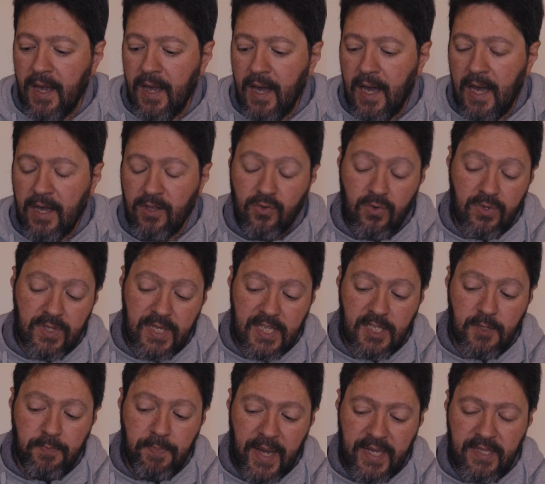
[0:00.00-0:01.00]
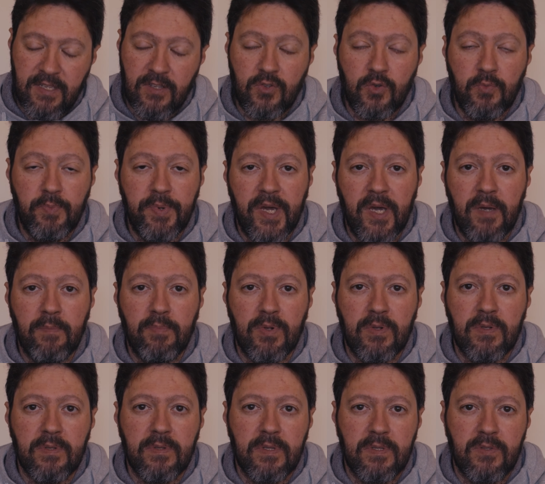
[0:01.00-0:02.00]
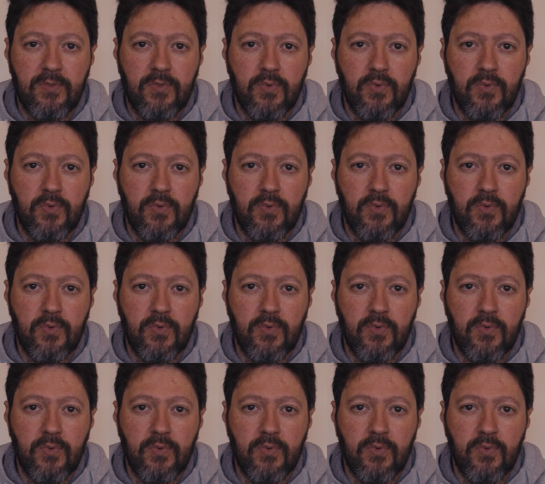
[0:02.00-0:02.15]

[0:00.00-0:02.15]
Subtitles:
I don't expect it to be able